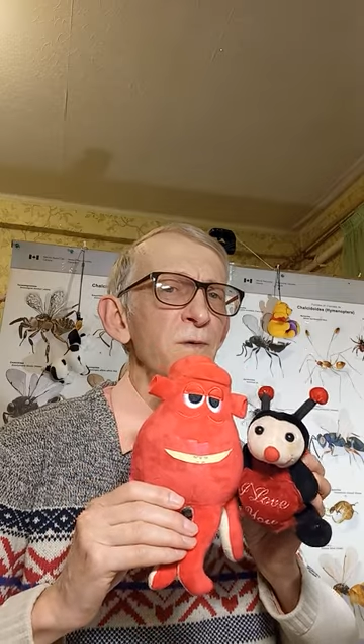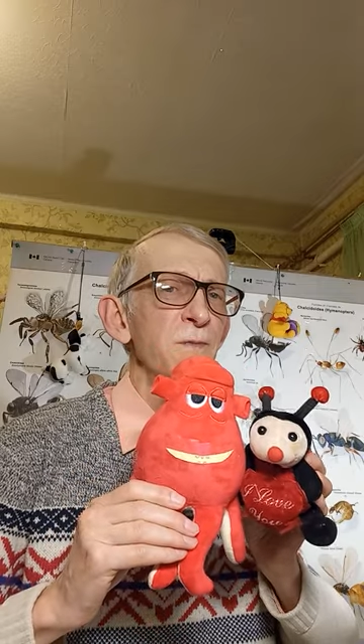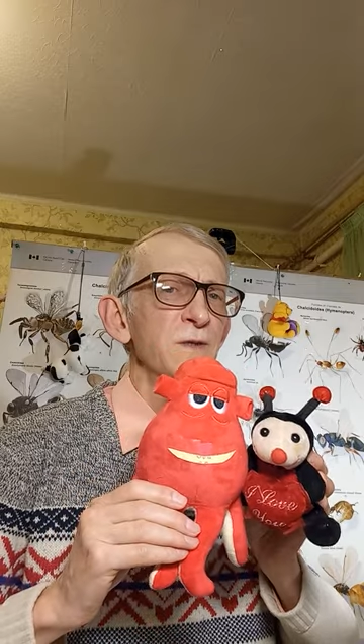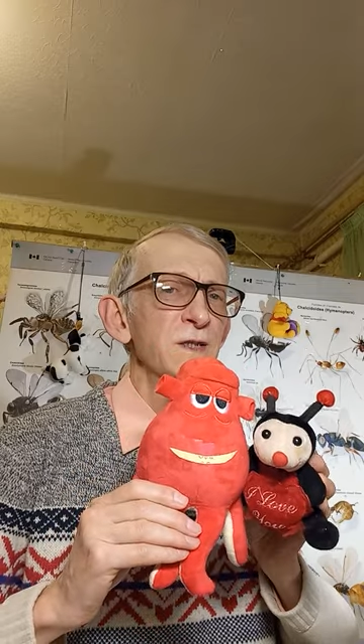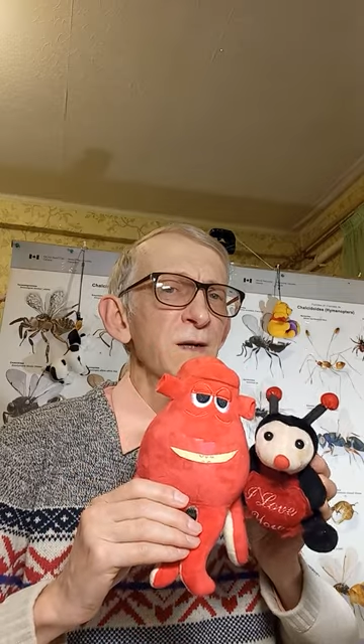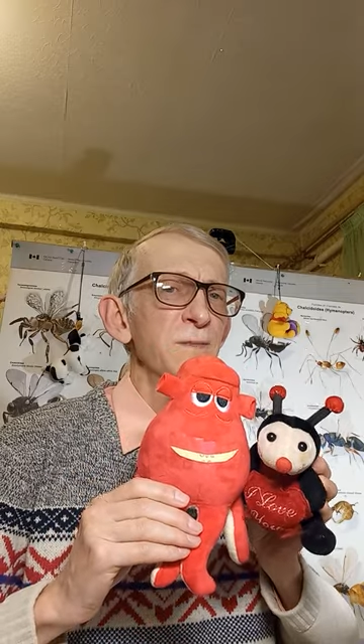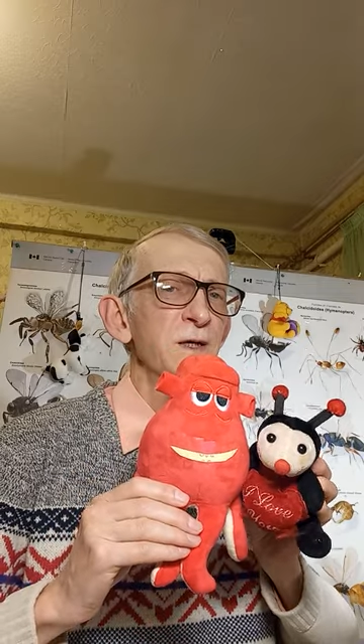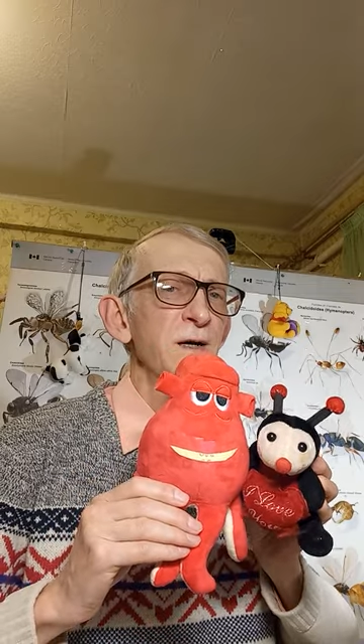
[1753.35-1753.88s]

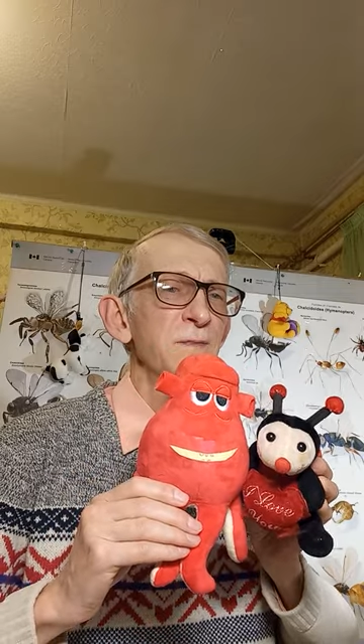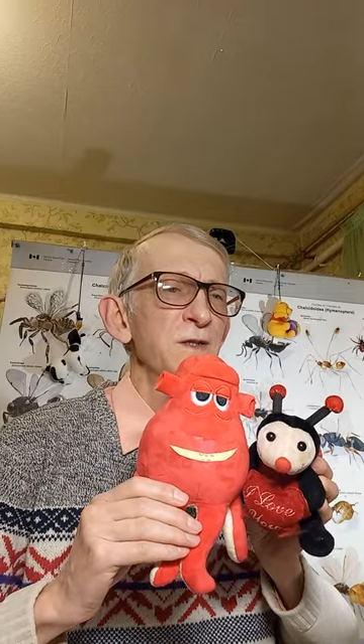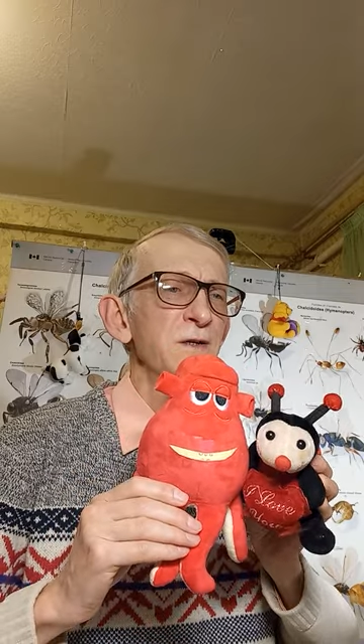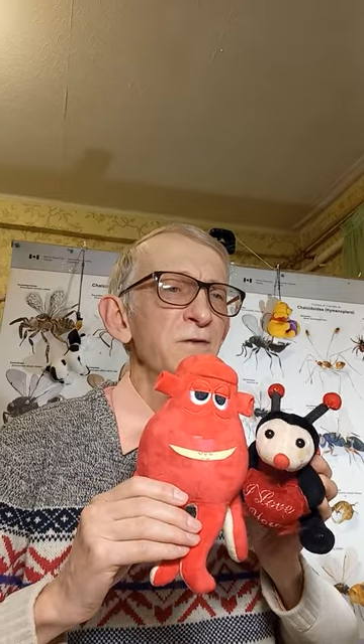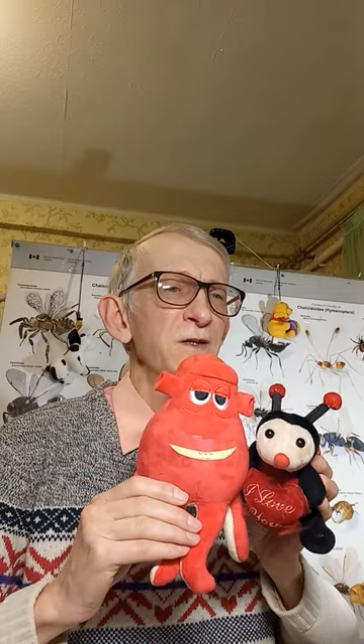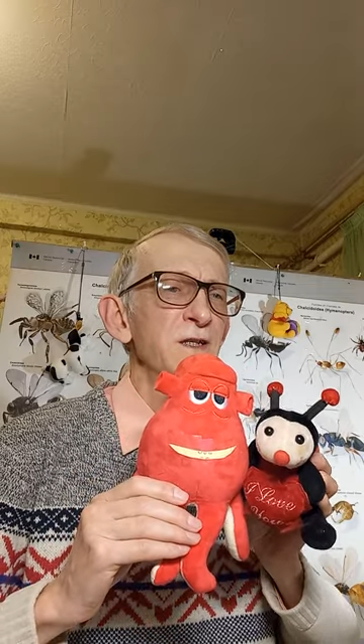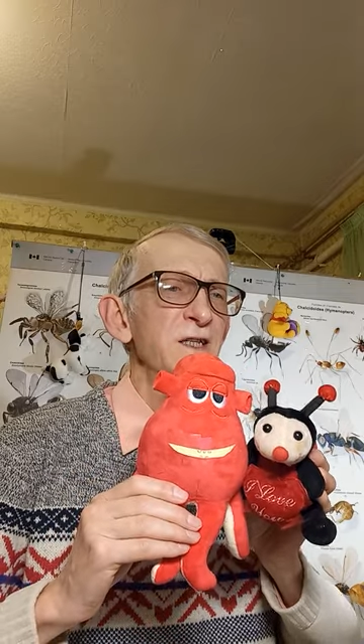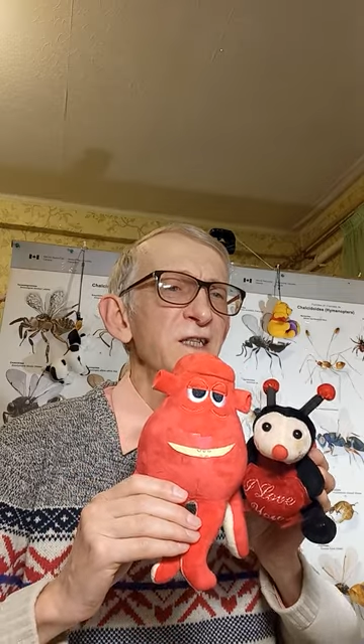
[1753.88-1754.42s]
sometimes
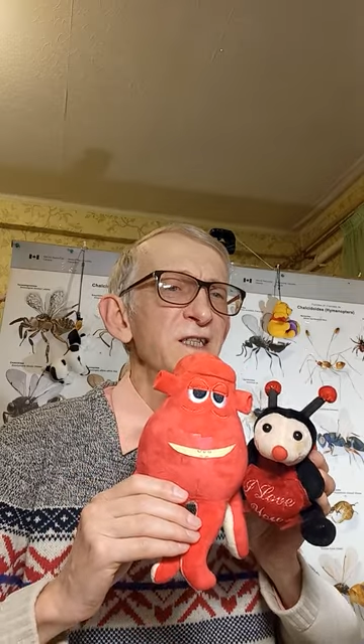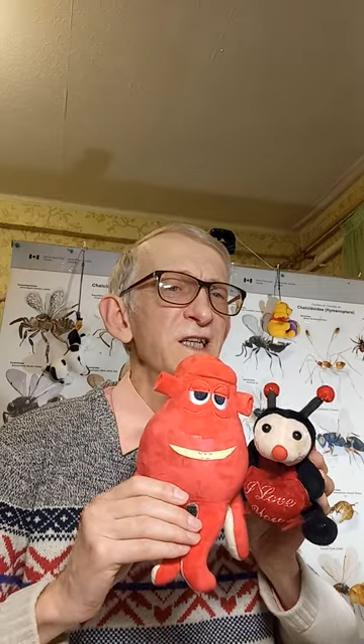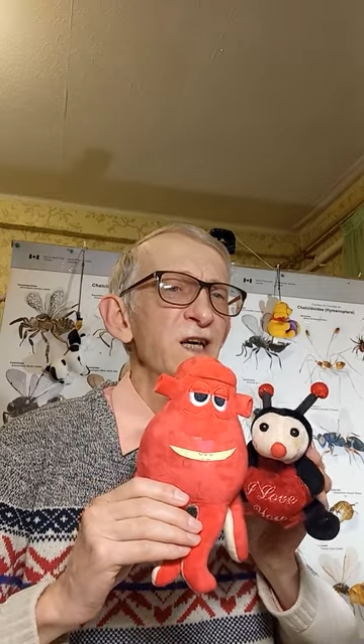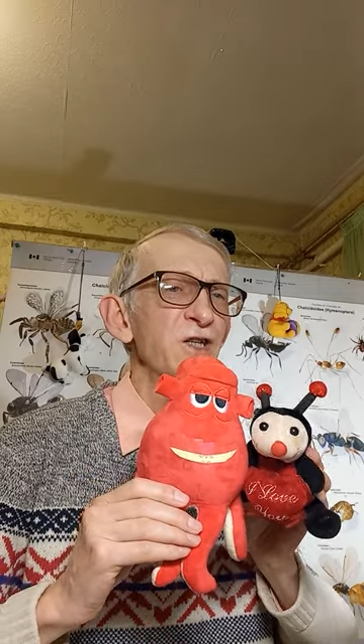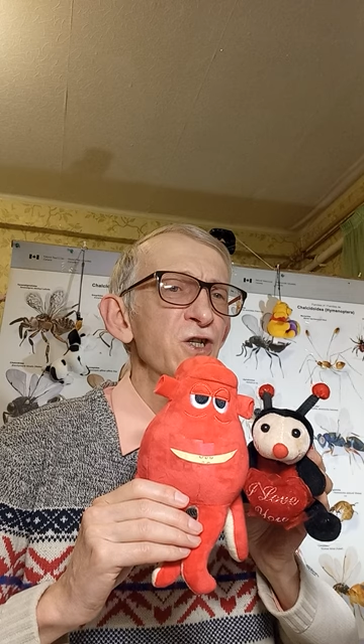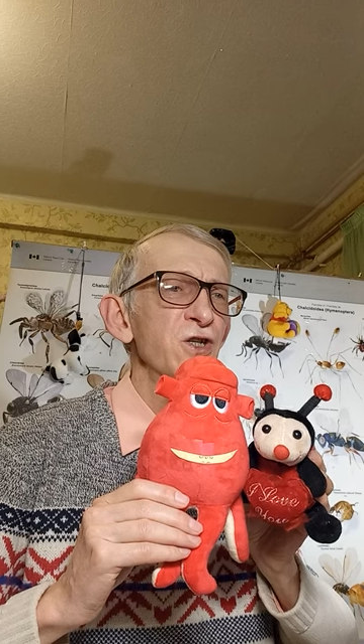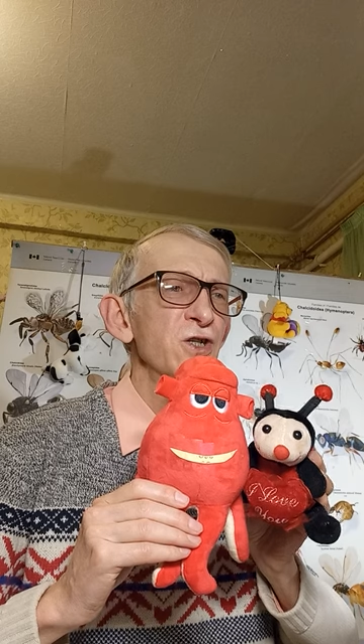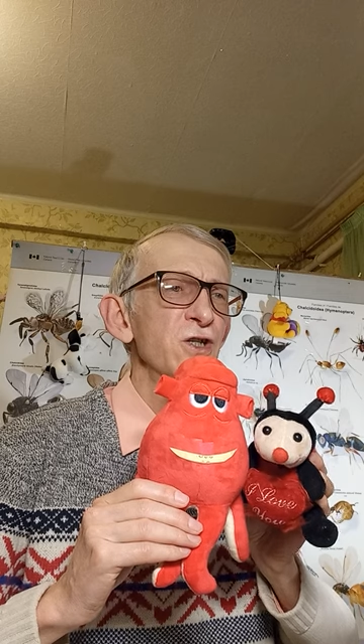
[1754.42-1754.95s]
even
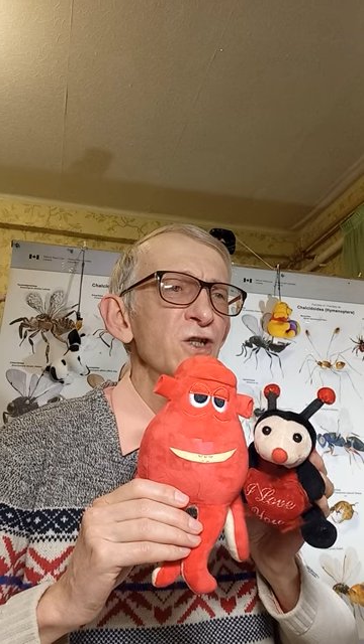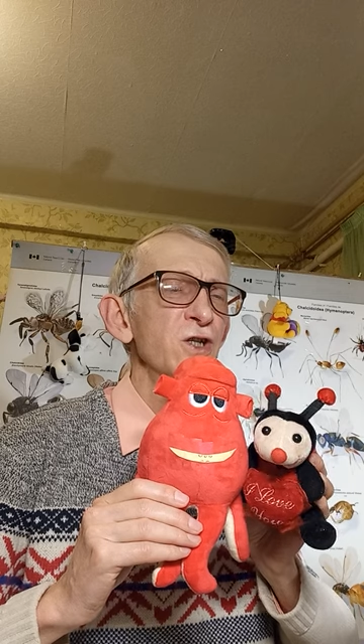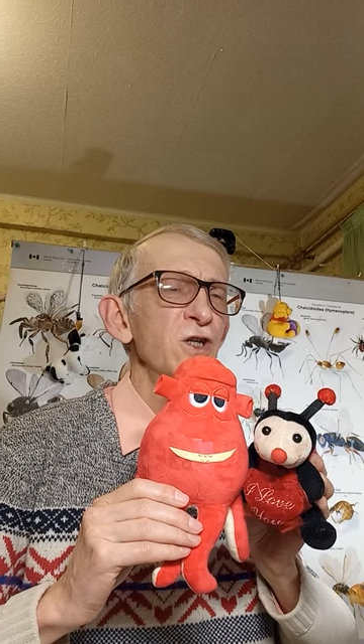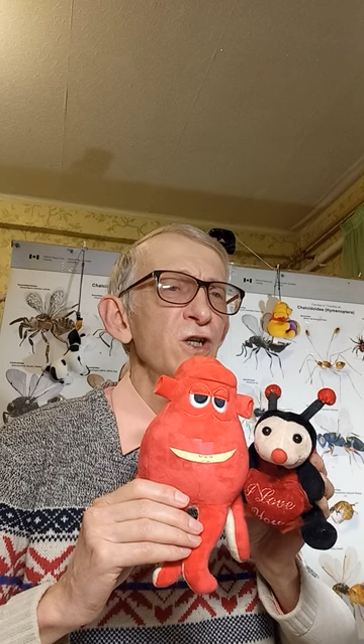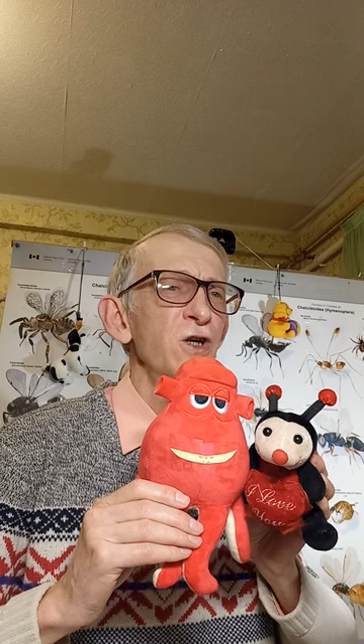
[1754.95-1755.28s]
dissections,